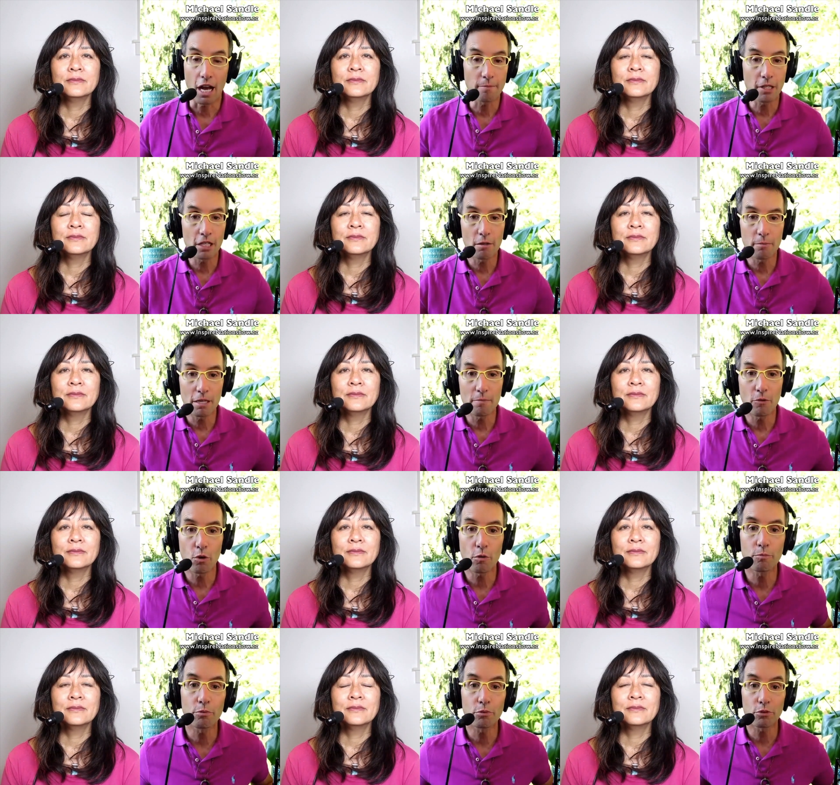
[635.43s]
Speaker 1: going to be
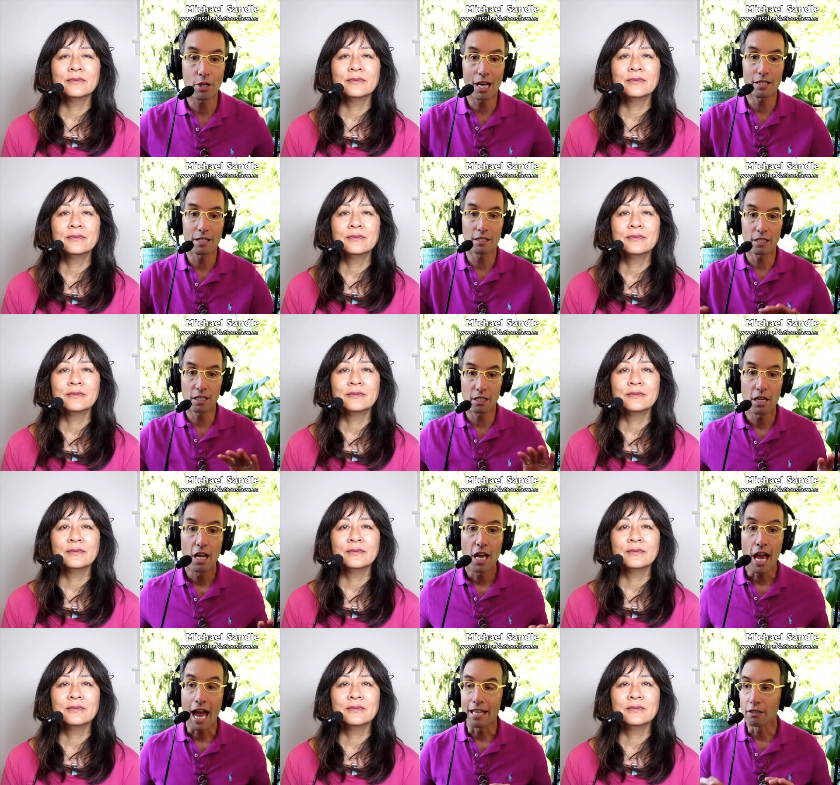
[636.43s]
more present
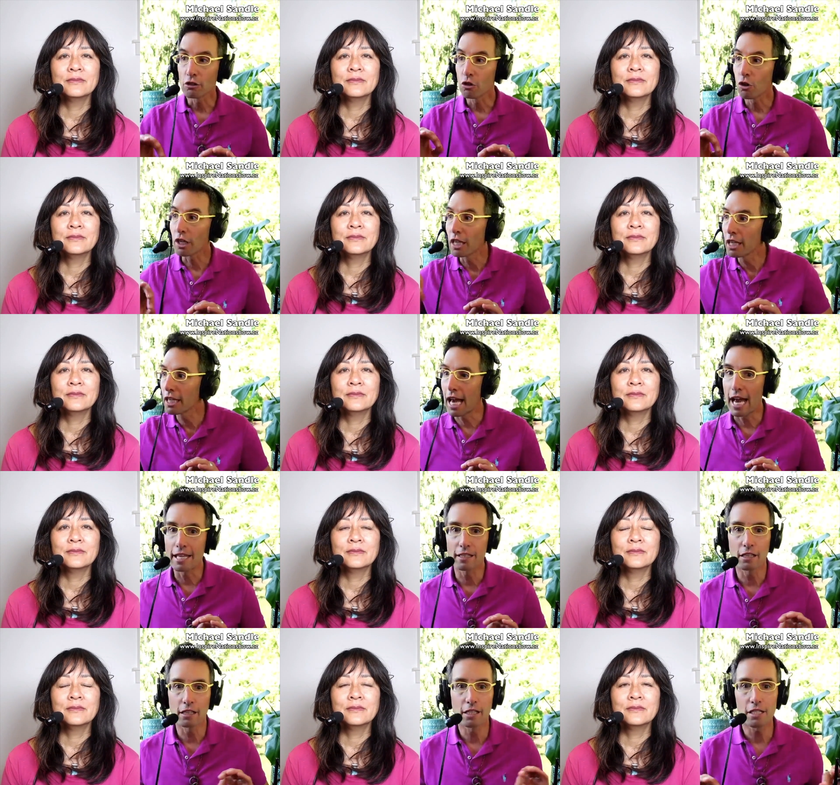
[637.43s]
and looking
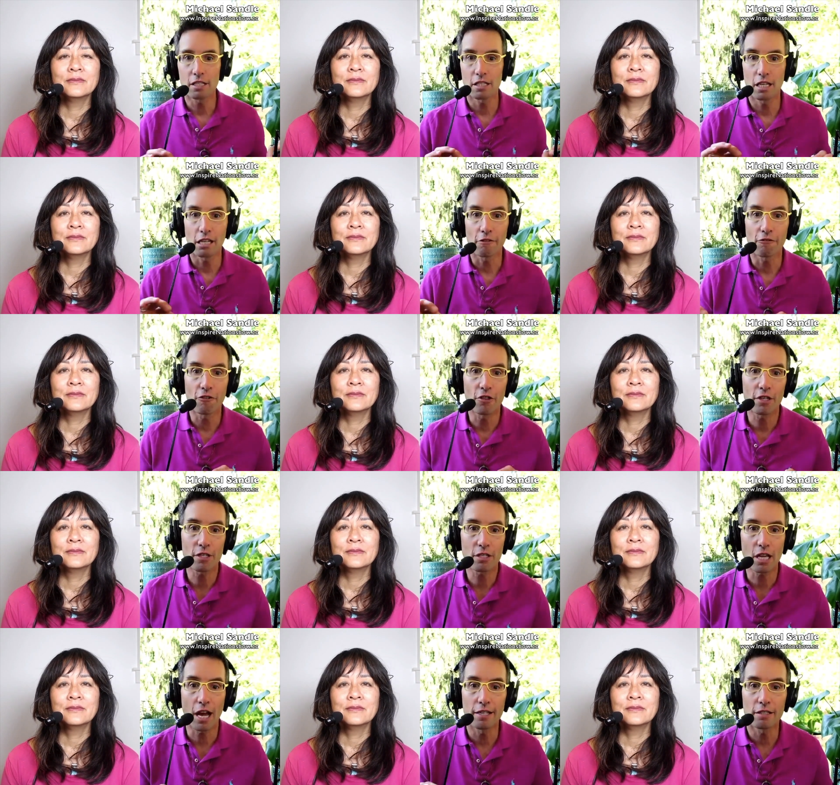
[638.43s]
and listening for the
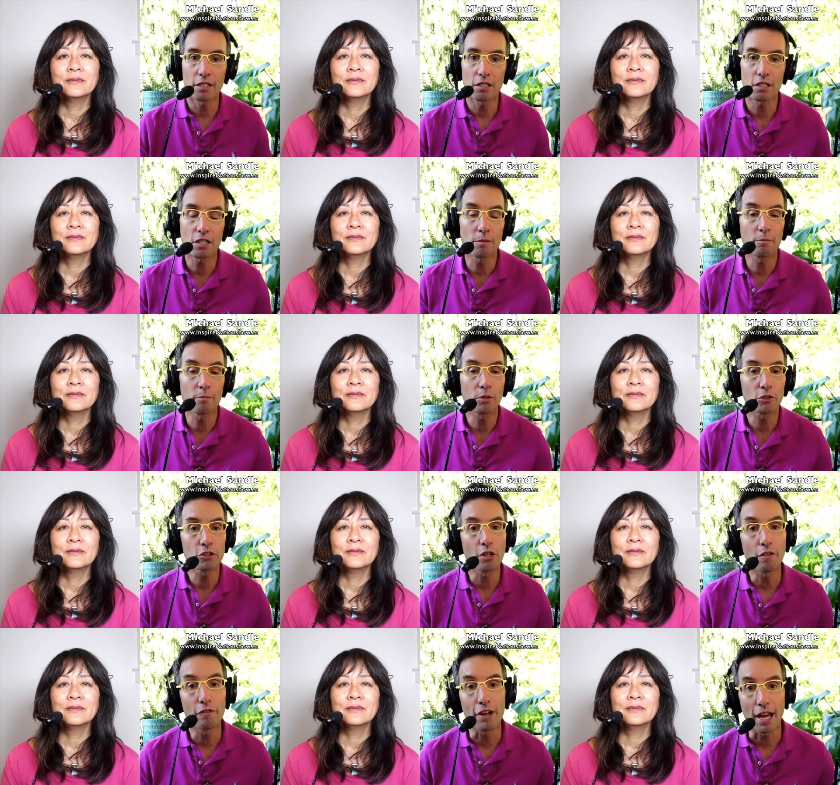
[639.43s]
signs and symbols
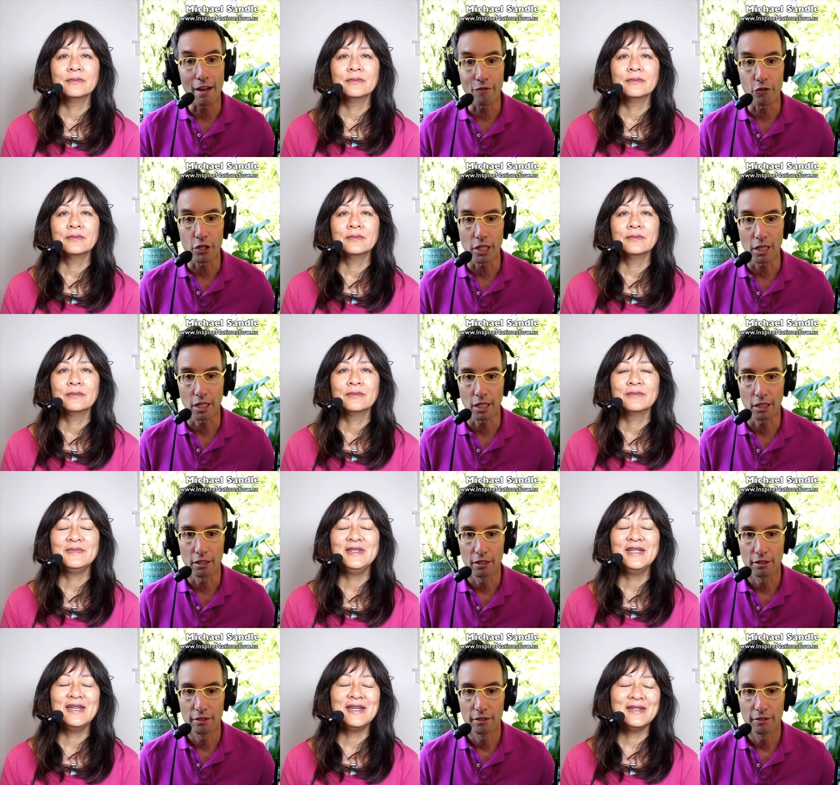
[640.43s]
of everything.
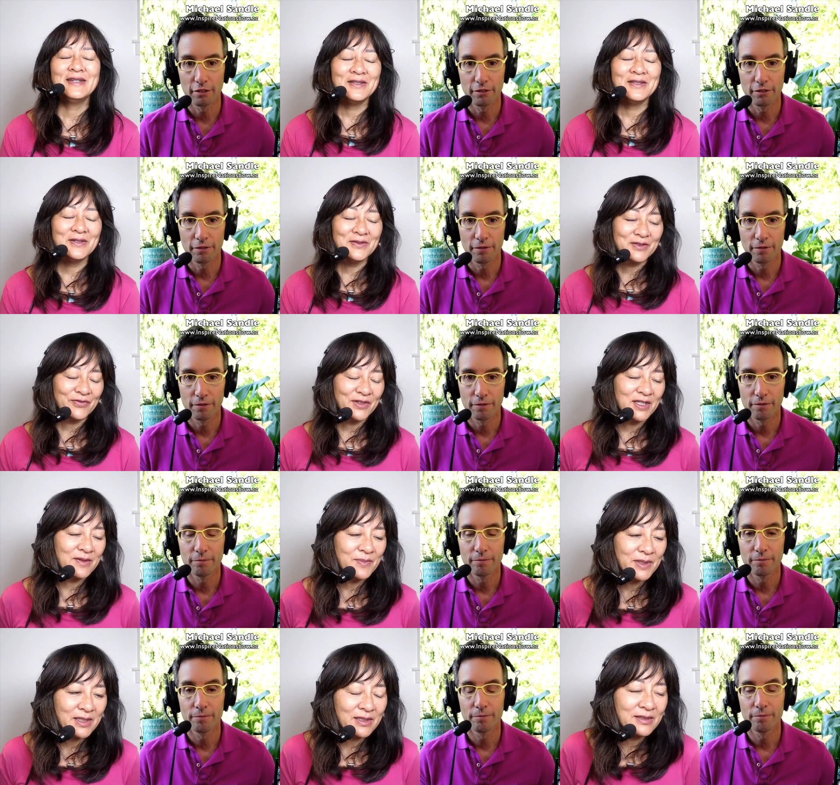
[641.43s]
Speaker 2: Yeah, you know, it's funny
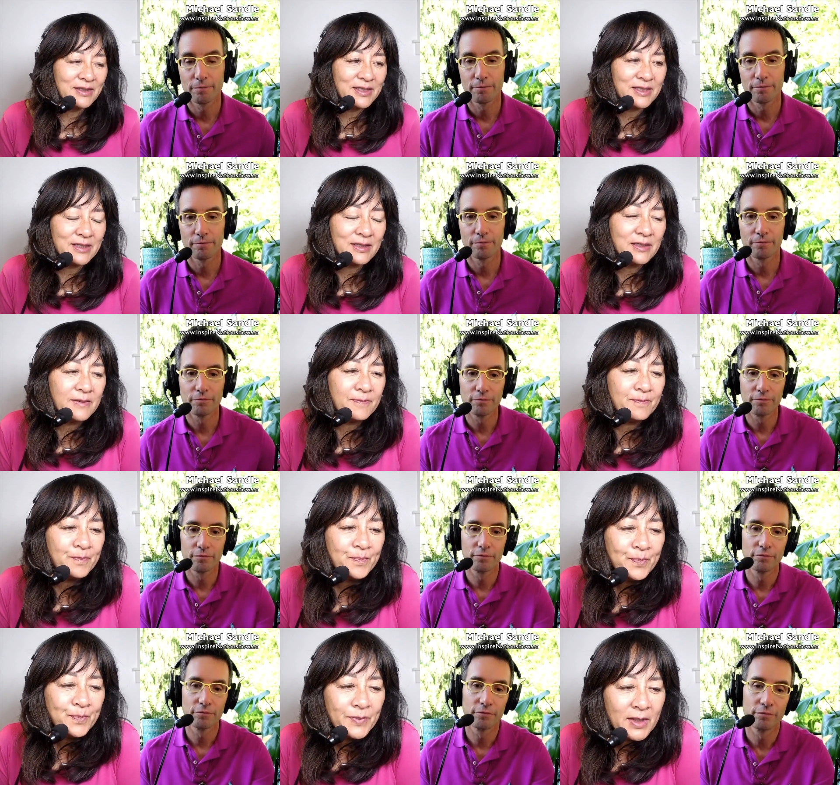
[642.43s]
because. Um
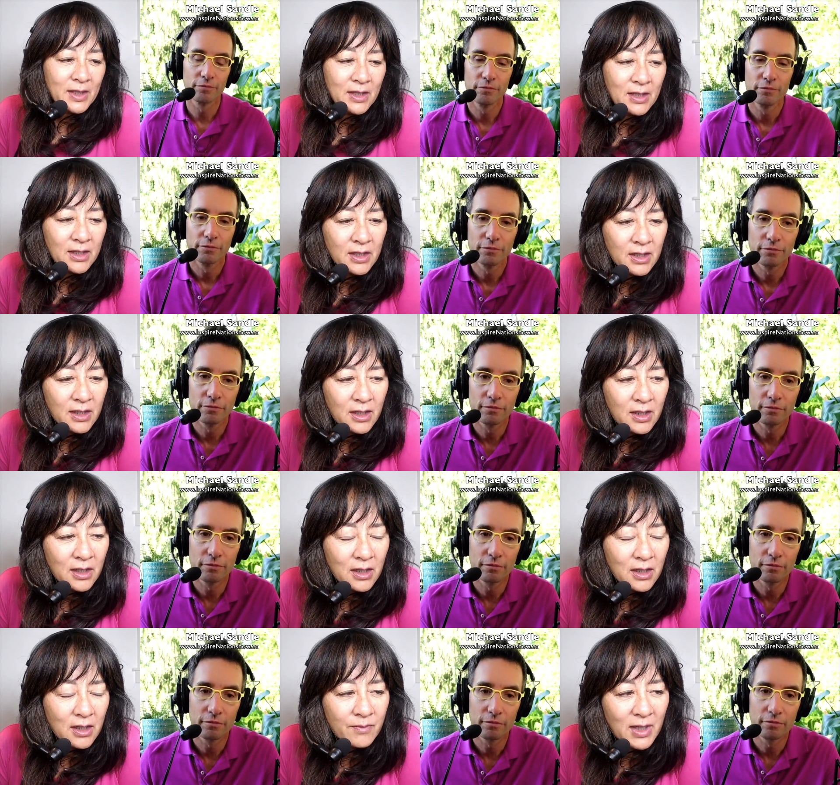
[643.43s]

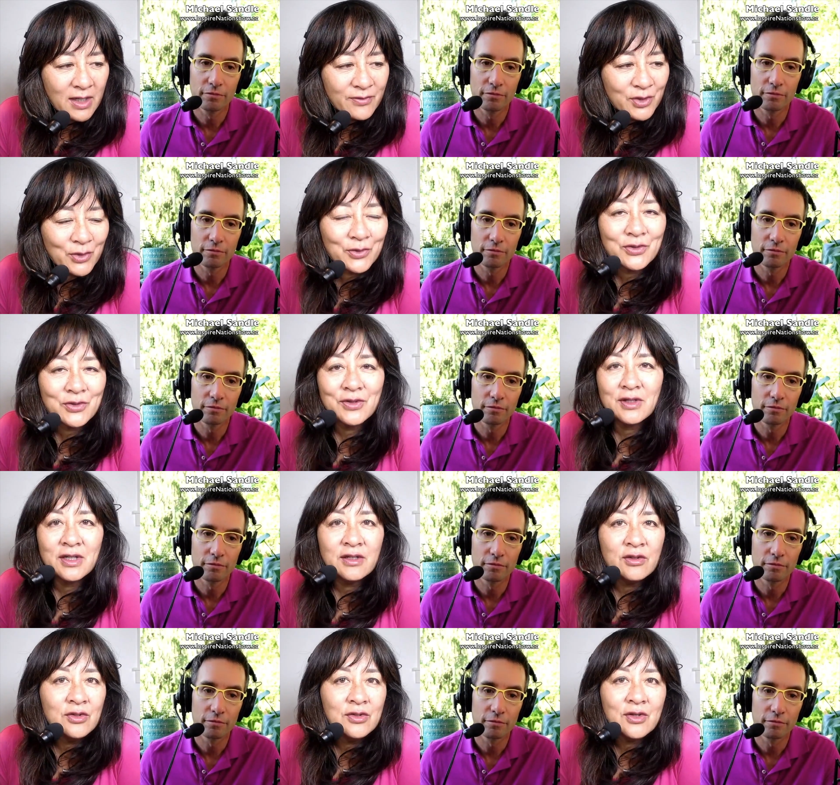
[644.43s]
um, I've told you,
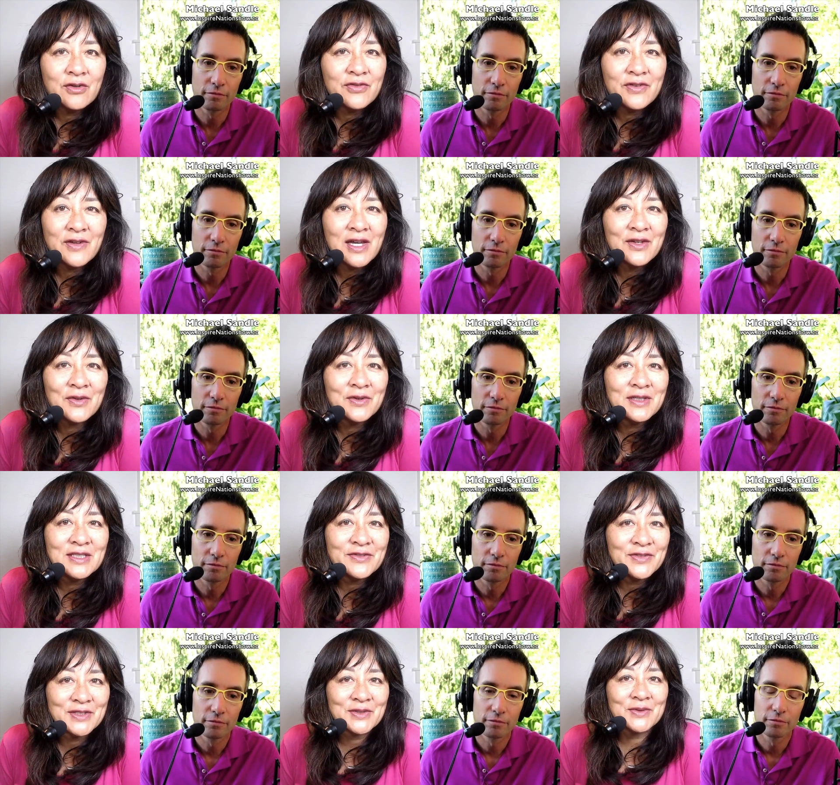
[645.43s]
I, you know, I've had all
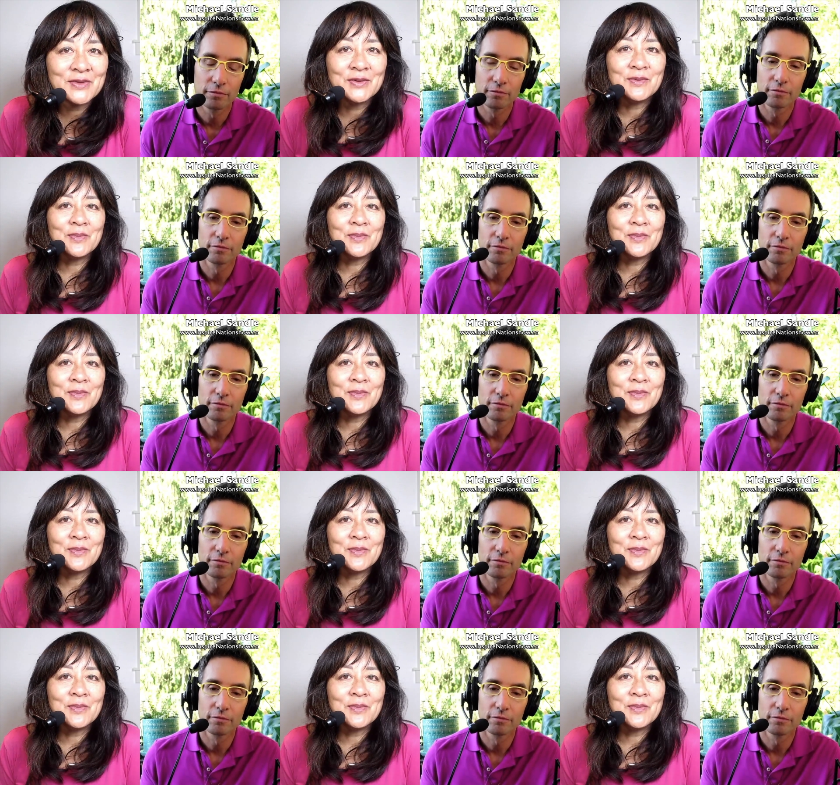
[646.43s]
these physical